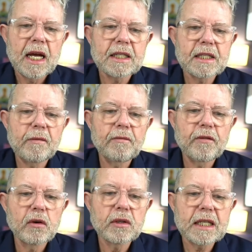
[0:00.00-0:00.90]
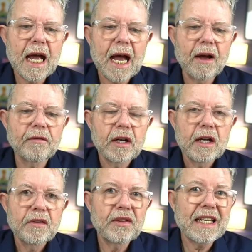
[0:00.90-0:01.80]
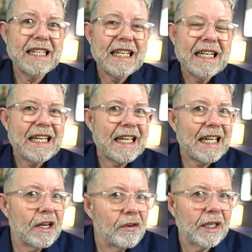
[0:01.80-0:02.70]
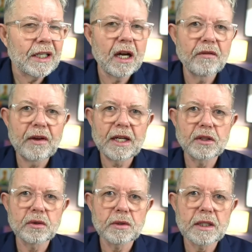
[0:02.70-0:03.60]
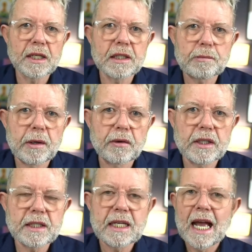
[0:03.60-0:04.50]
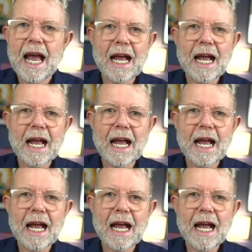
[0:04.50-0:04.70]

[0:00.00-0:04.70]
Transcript: and some folks have the hearing of angels and spirits,